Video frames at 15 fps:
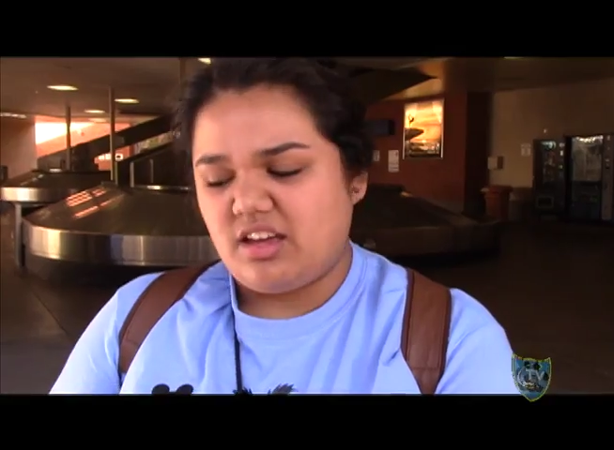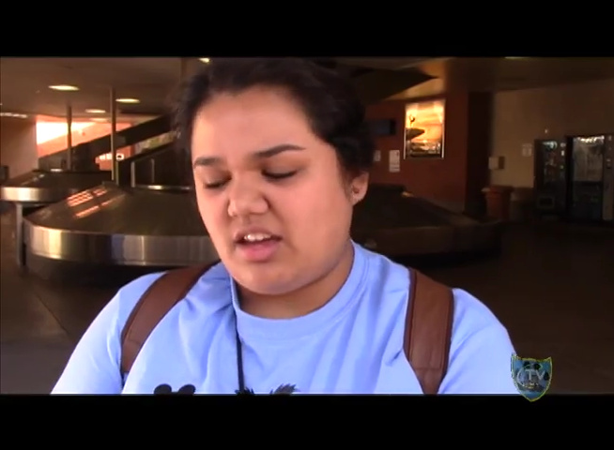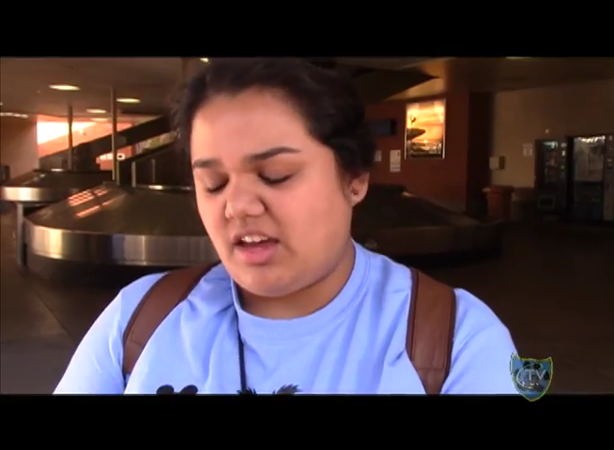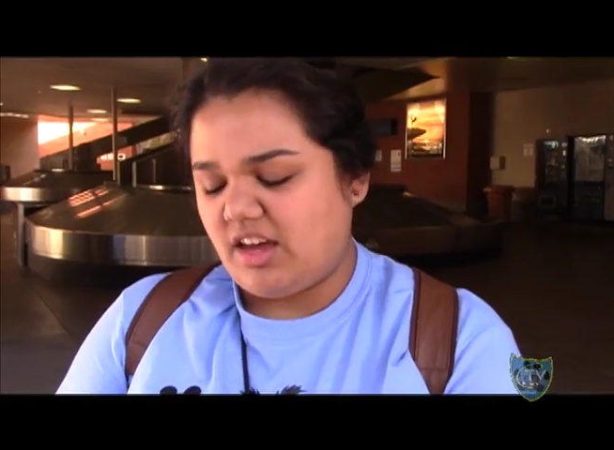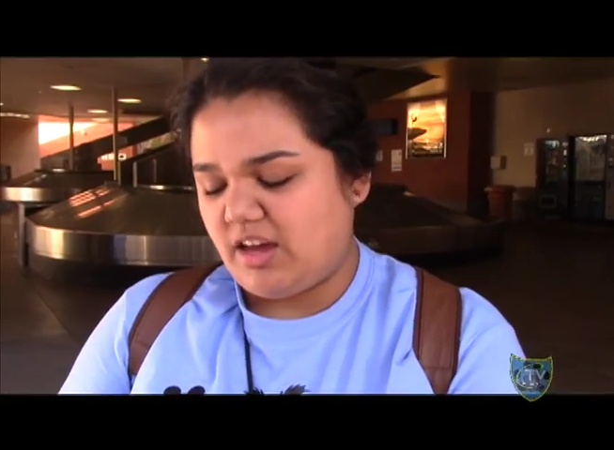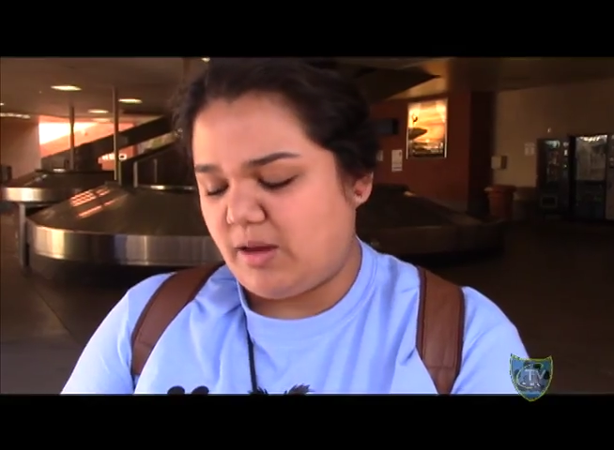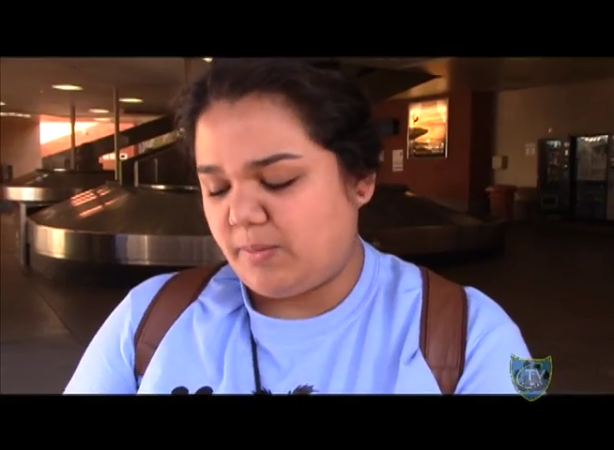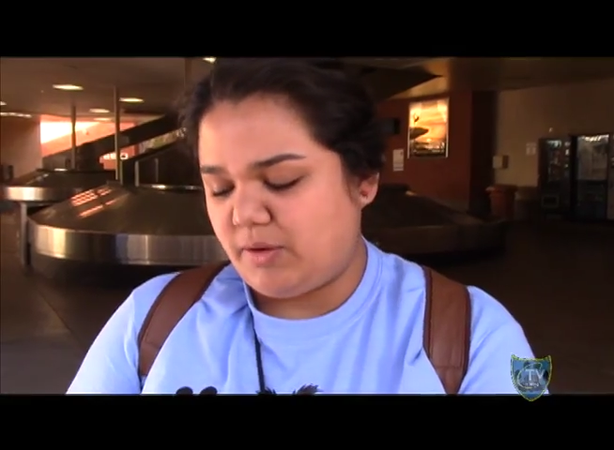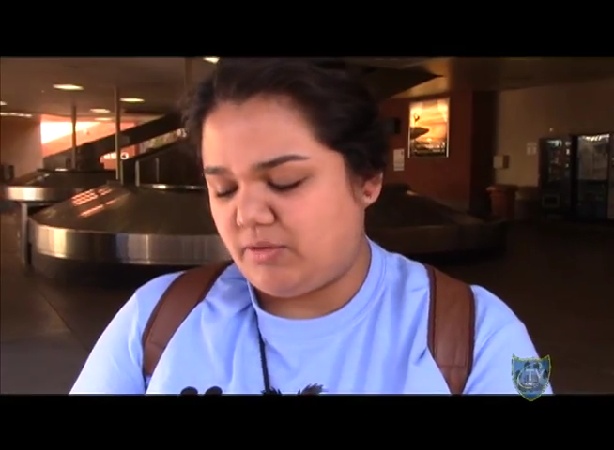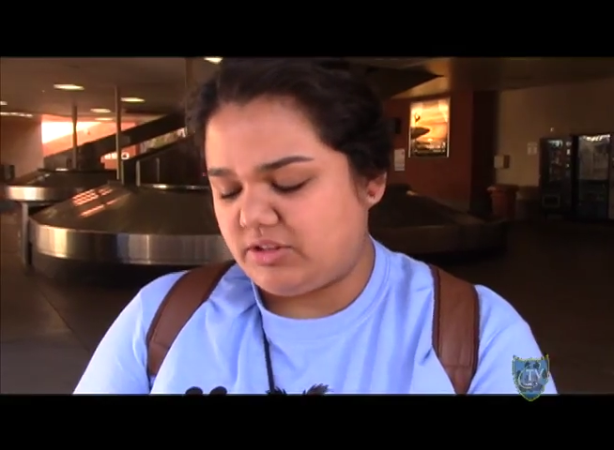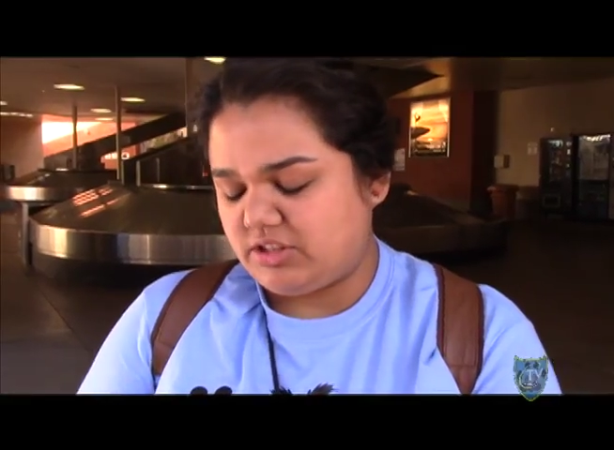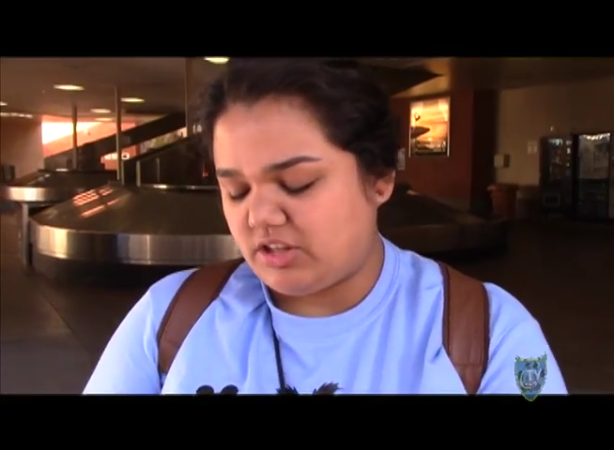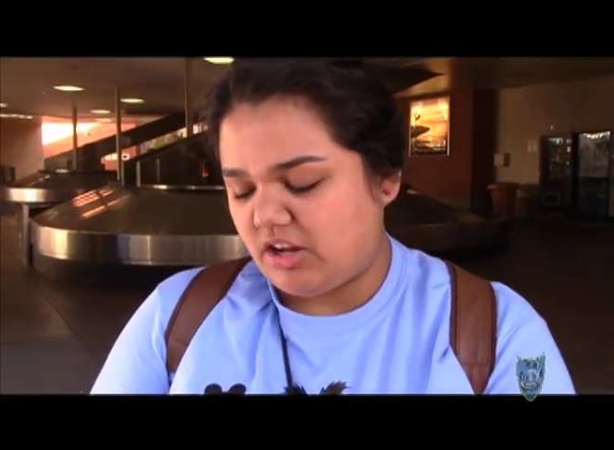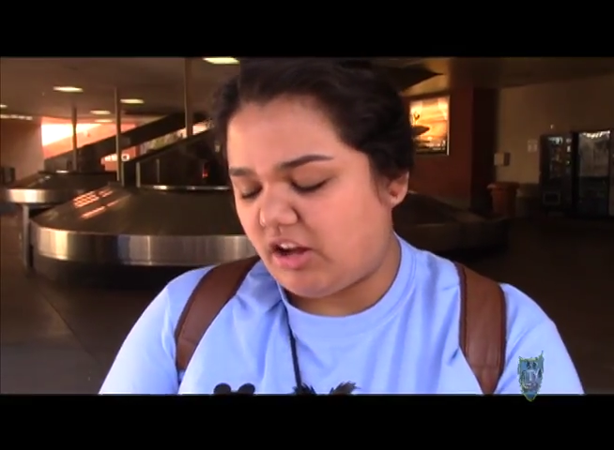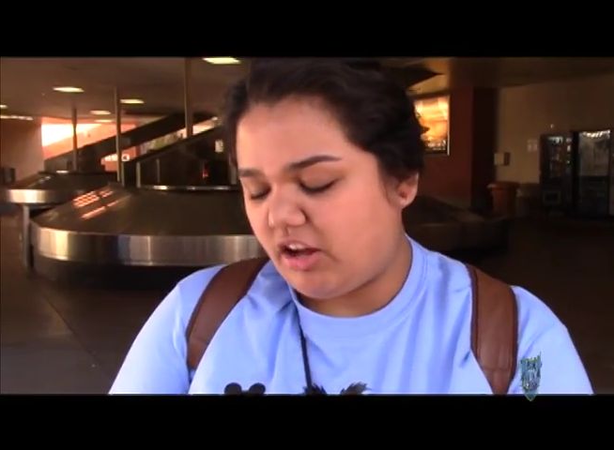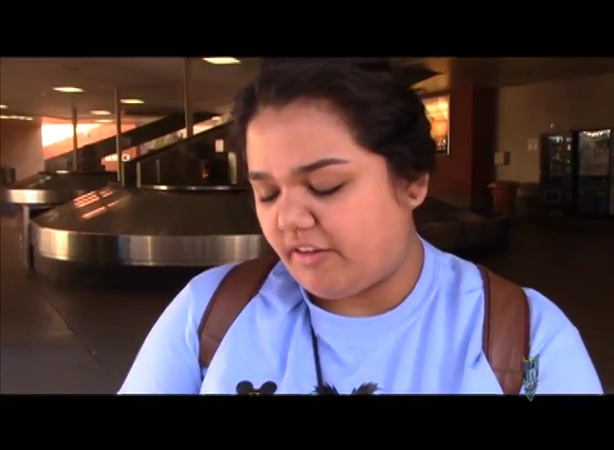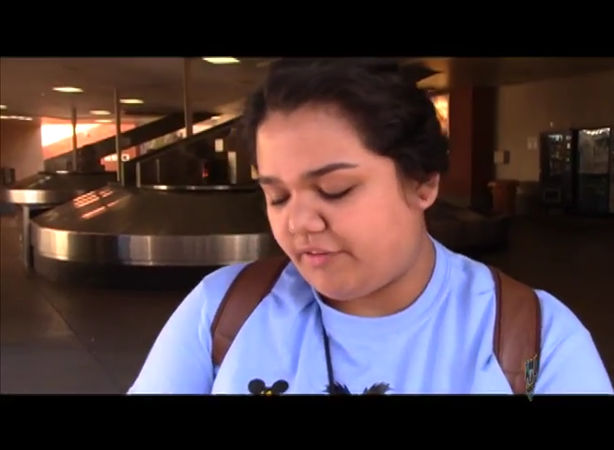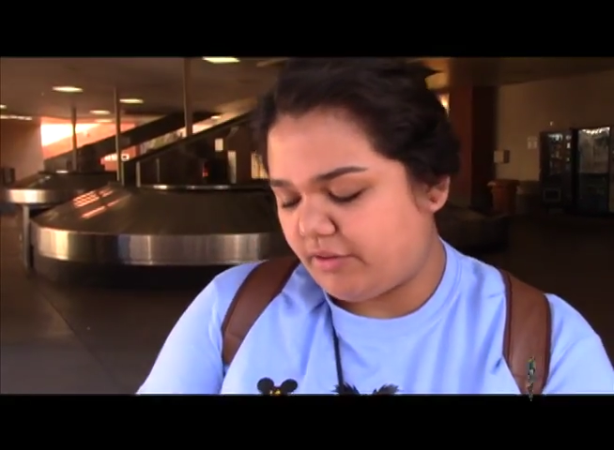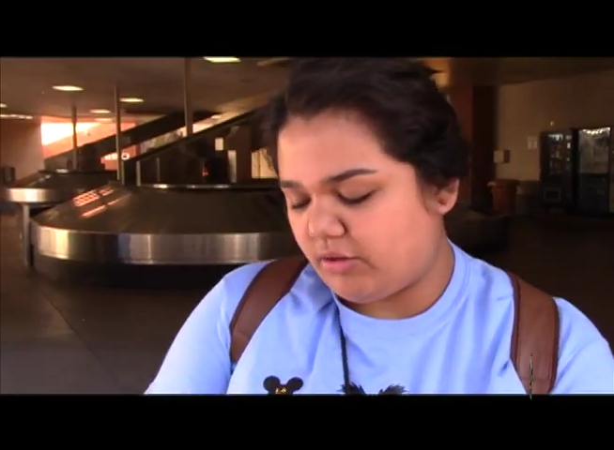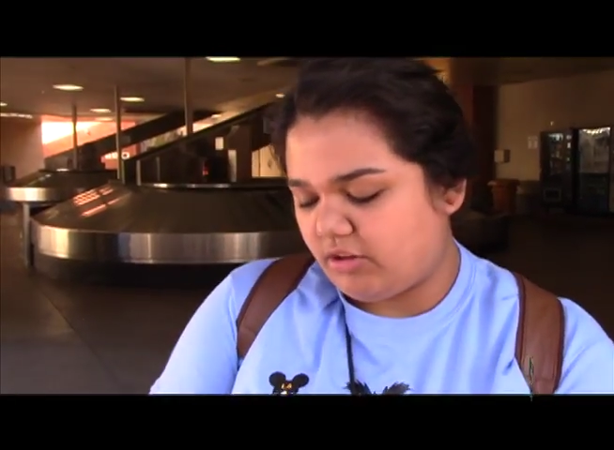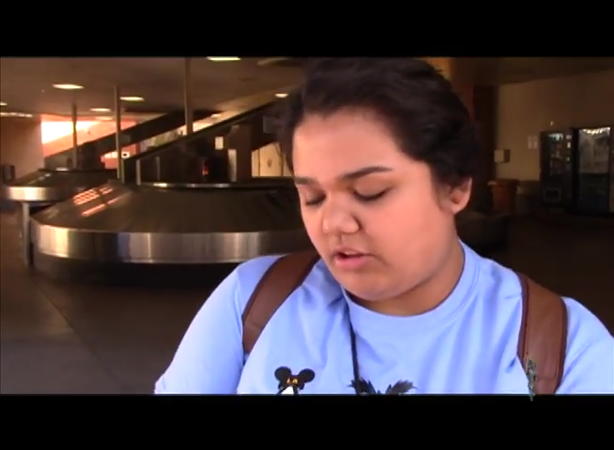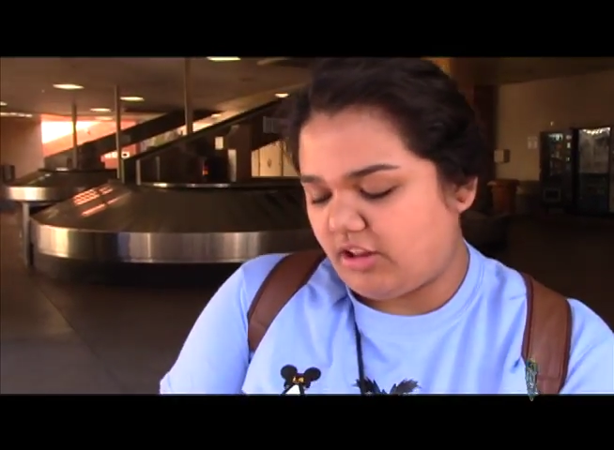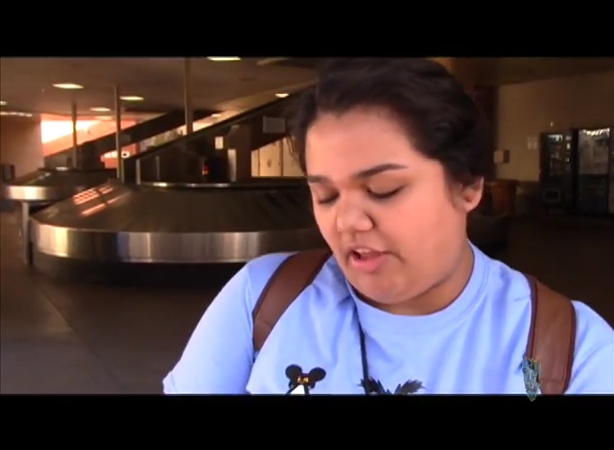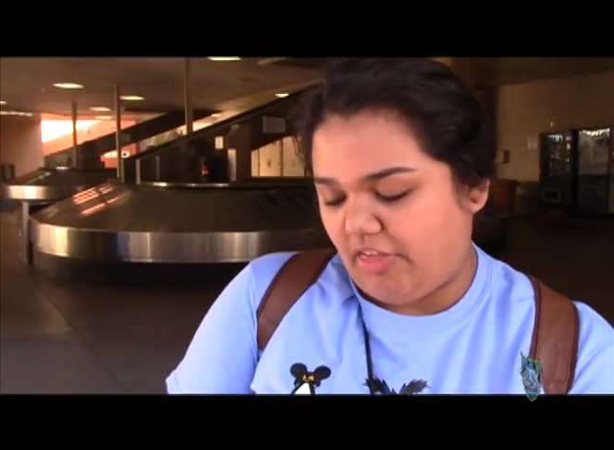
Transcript: Um, it was awful.